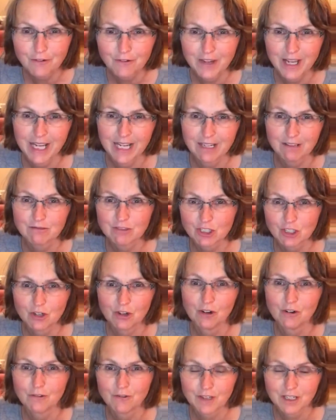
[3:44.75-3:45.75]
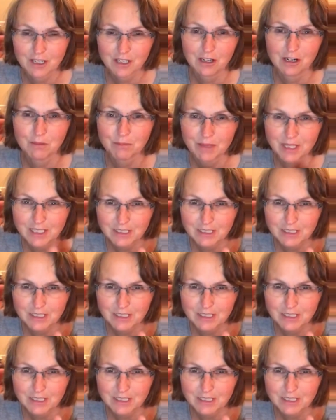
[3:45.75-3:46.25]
out of carpets.